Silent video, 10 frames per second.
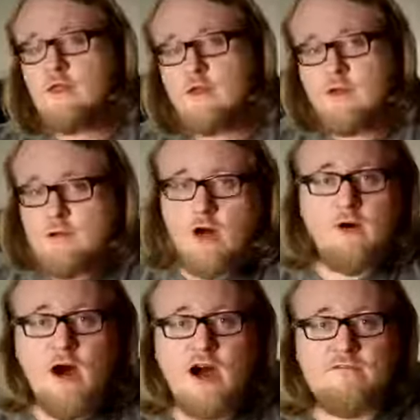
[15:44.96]
then you
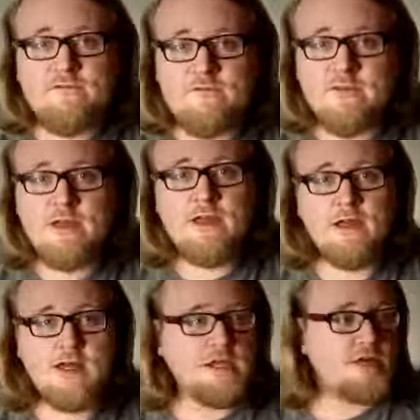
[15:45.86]
go off
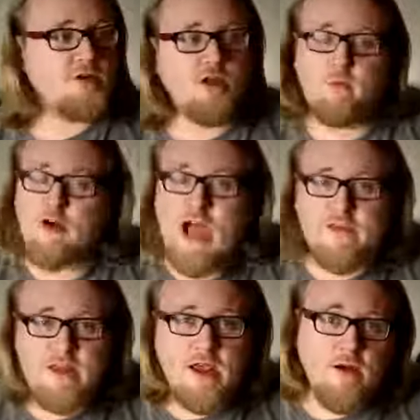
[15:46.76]
into your little
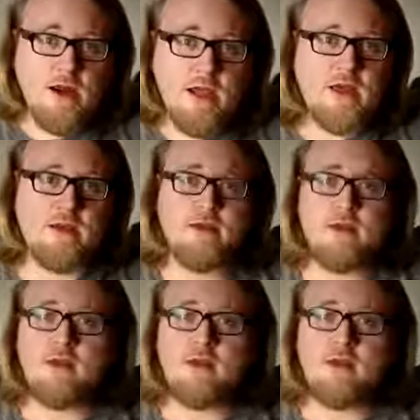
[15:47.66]
private area